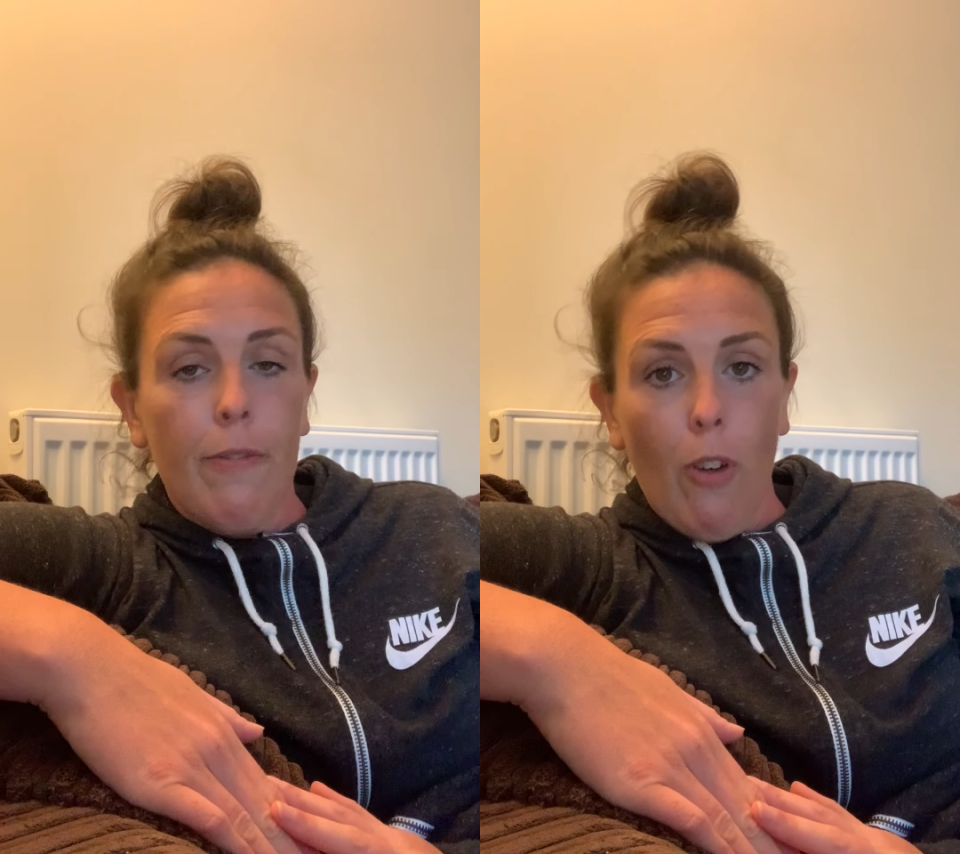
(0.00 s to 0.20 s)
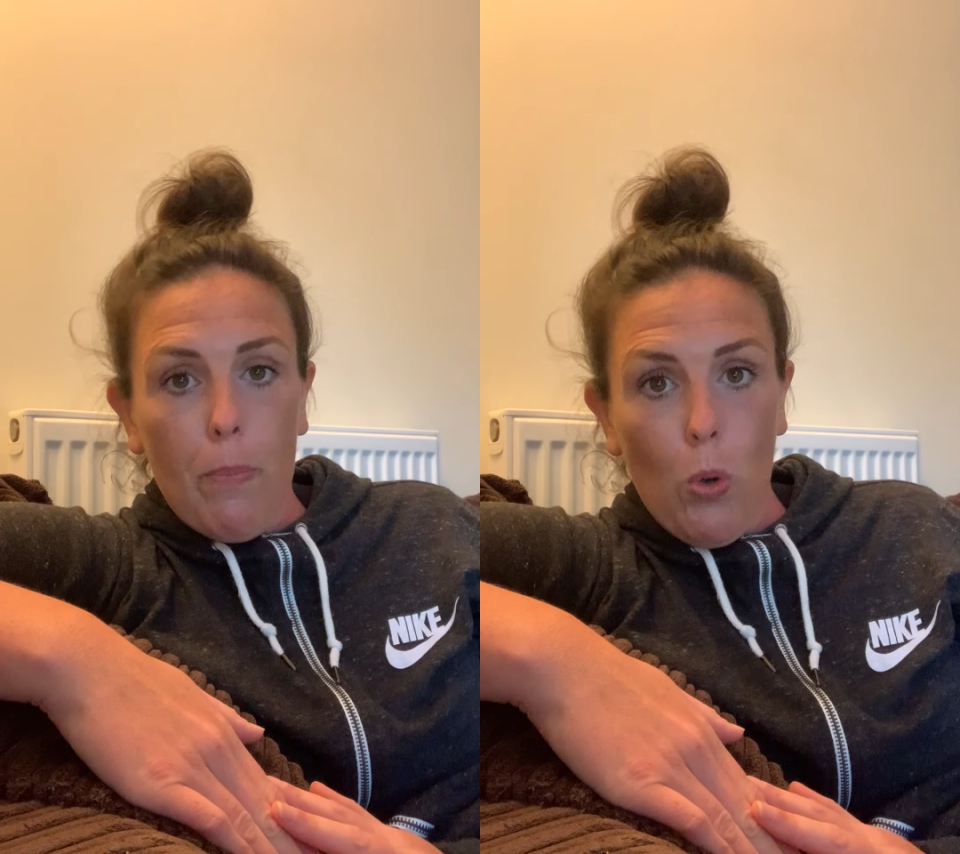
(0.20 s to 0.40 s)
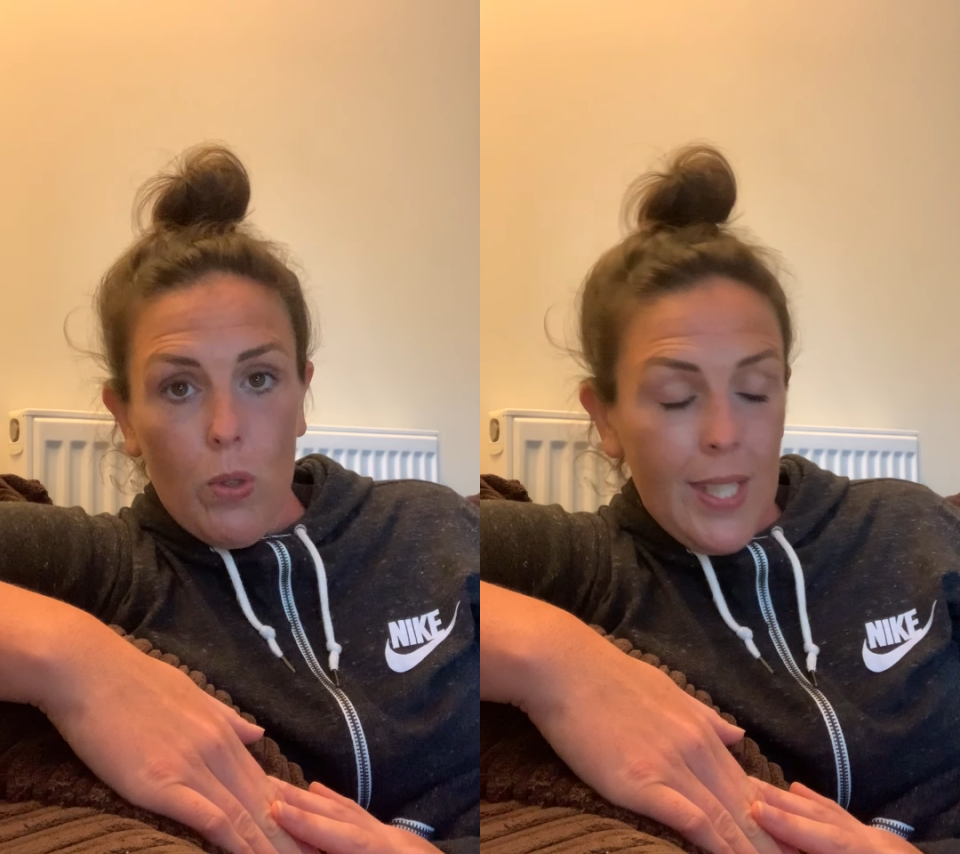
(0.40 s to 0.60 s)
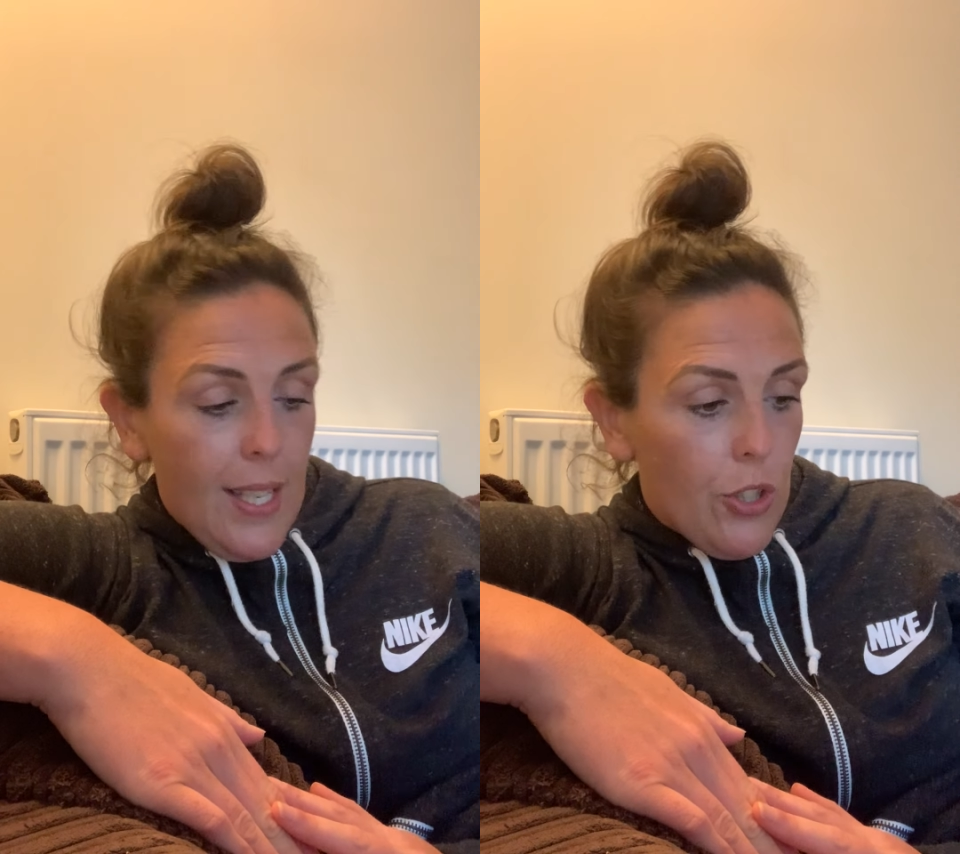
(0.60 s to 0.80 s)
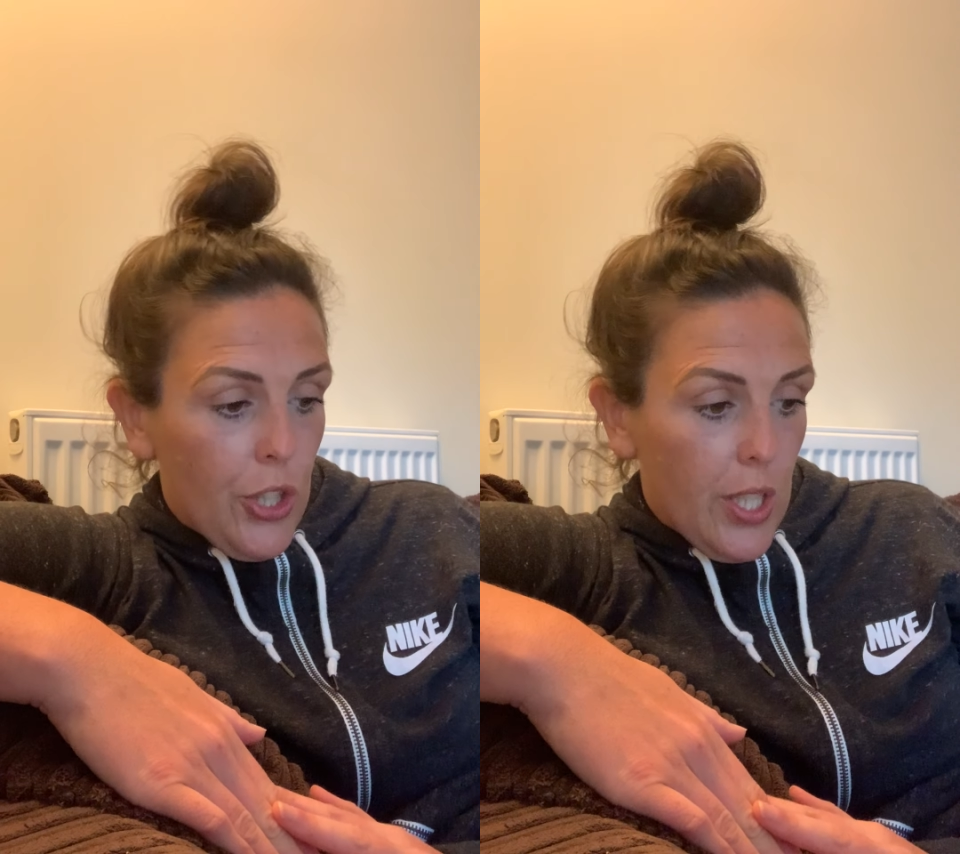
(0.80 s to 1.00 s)
from your
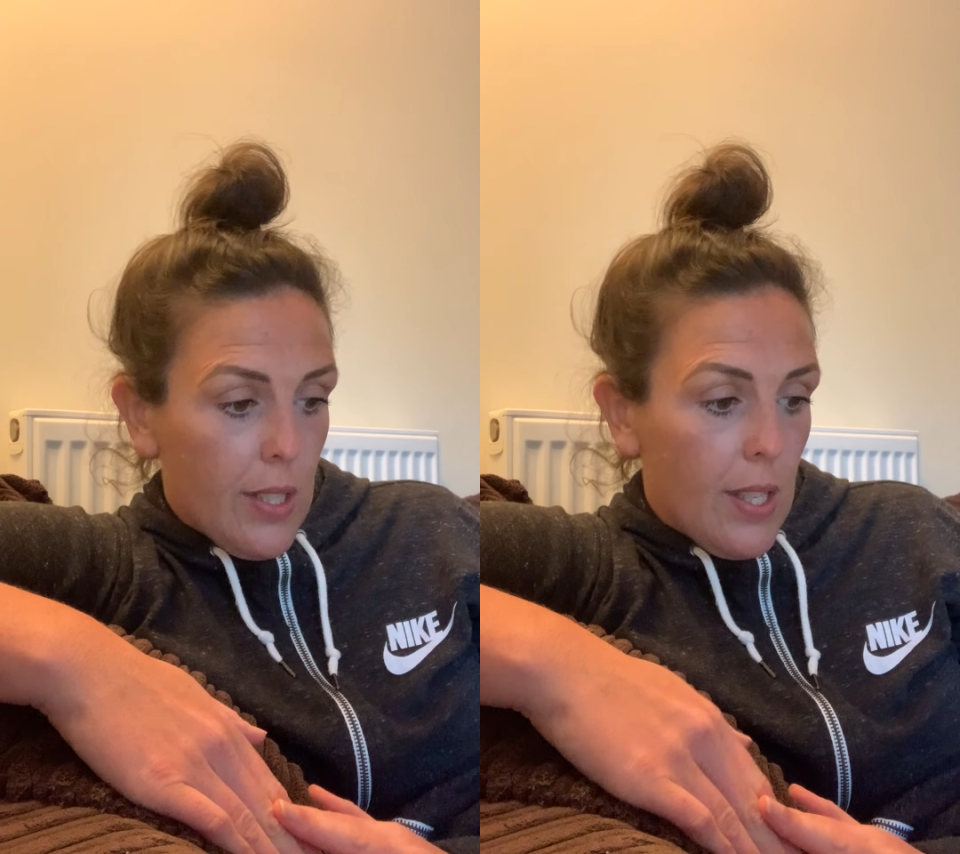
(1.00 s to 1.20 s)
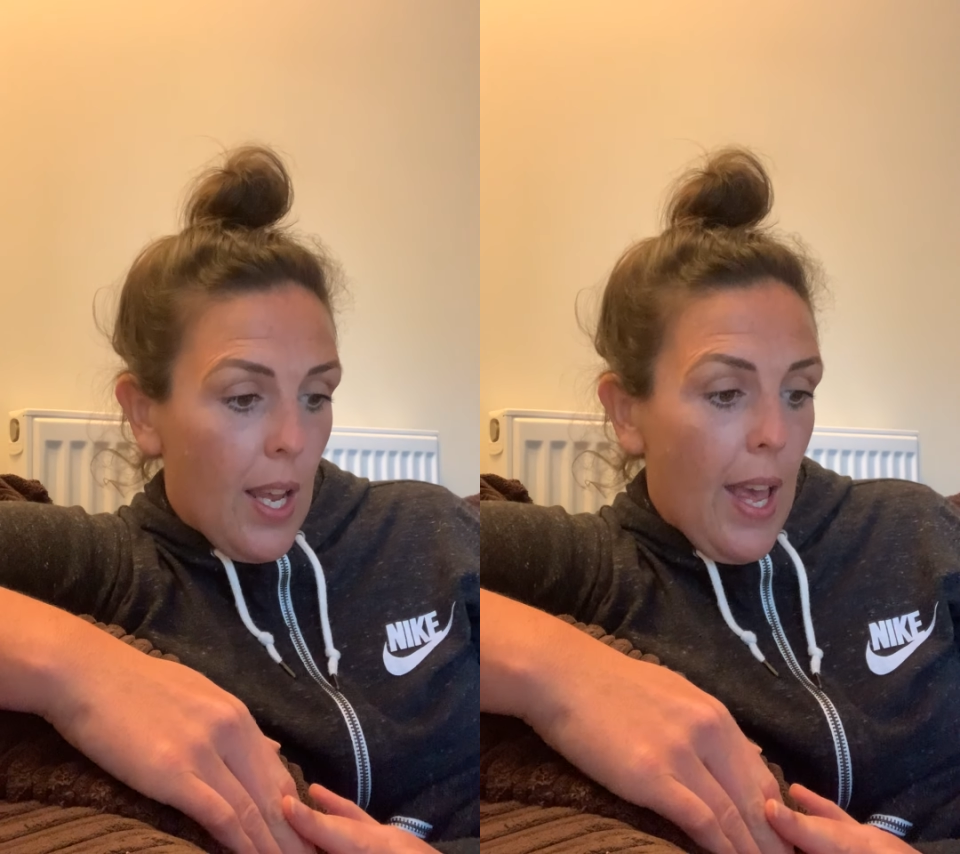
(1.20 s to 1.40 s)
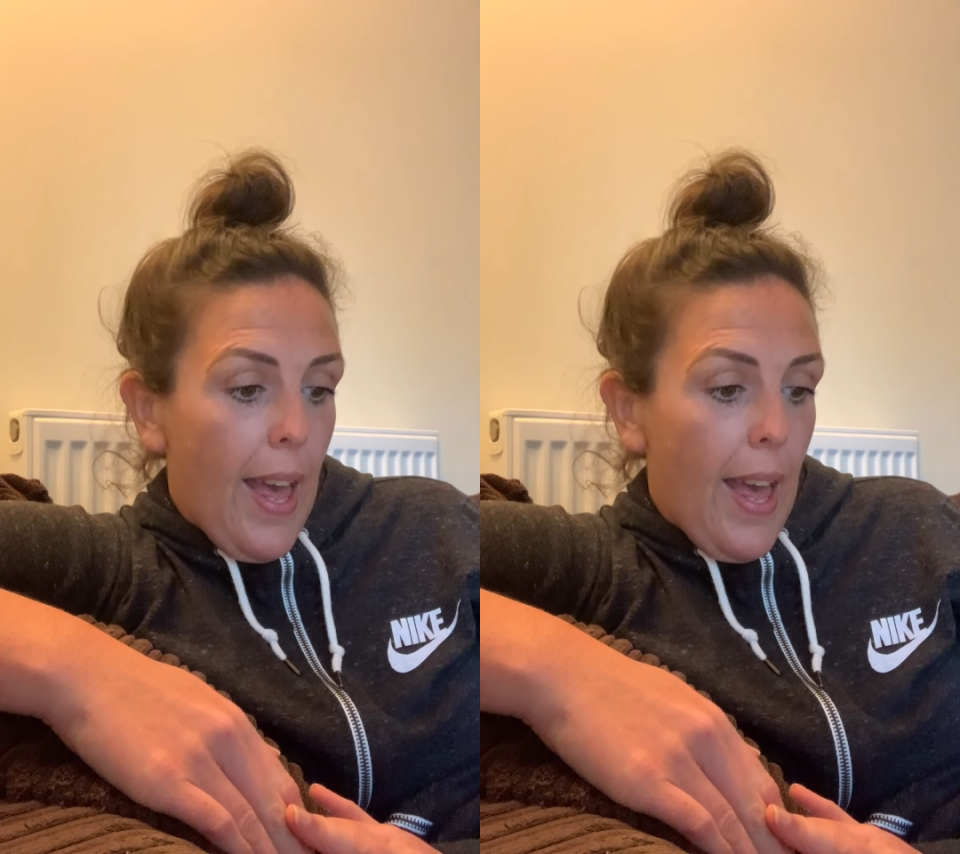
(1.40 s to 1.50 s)
teachers.